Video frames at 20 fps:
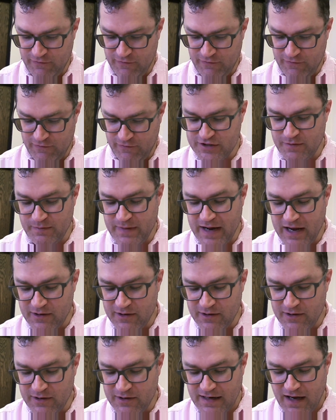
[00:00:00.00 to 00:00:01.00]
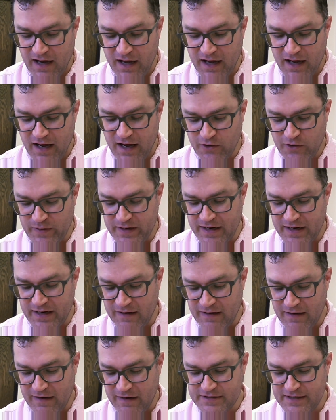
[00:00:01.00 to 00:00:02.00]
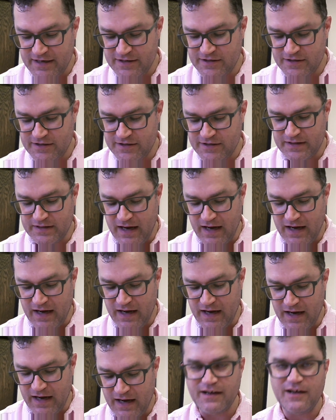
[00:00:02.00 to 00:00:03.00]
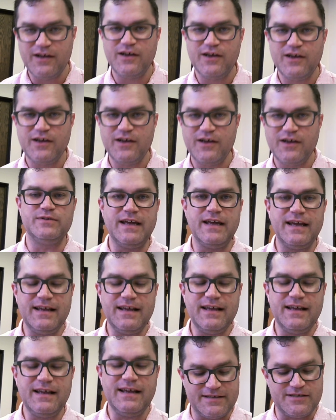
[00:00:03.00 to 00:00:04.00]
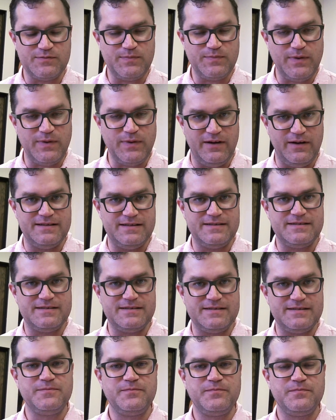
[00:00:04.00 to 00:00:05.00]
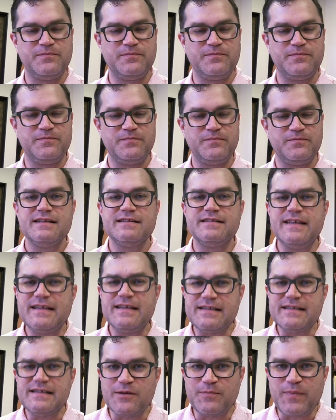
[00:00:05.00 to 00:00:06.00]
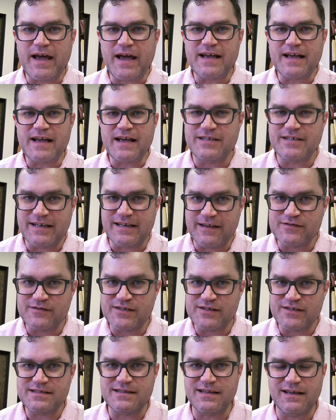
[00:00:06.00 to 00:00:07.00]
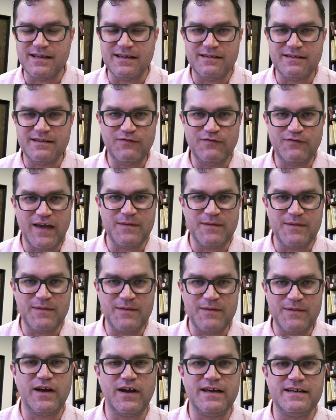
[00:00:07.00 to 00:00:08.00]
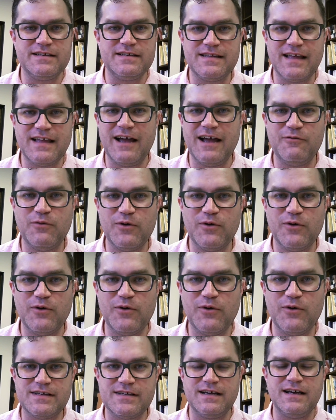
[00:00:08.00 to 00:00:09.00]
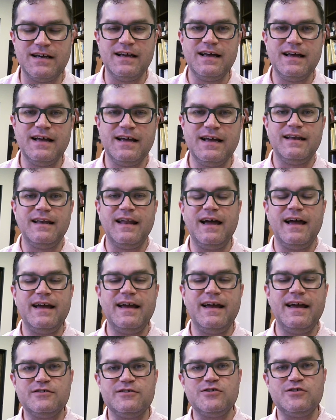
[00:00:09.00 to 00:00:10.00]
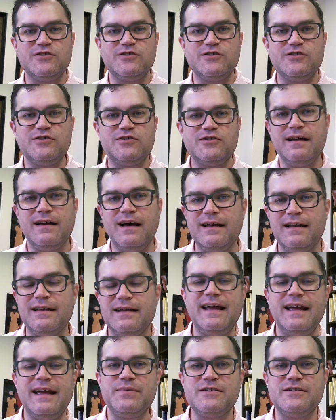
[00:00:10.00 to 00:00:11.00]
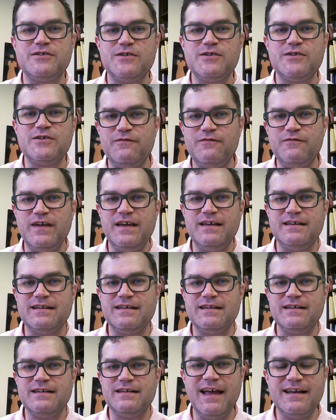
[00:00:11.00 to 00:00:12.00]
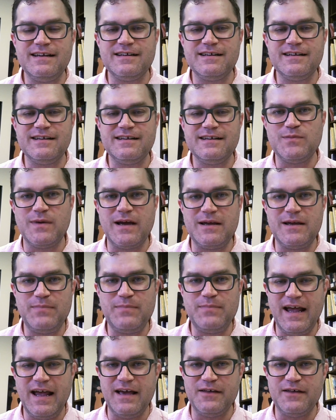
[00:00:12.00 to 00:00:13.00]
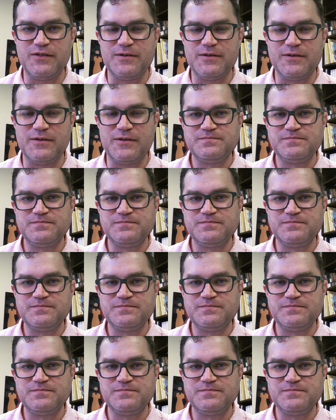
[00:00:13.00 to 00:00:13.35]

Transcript: from which to mount an ongoing conversation with God through daily experience. This is the passage that gives us the famous phrase, Thy word is a light unto my a lamp unto my feet and a light unto my path.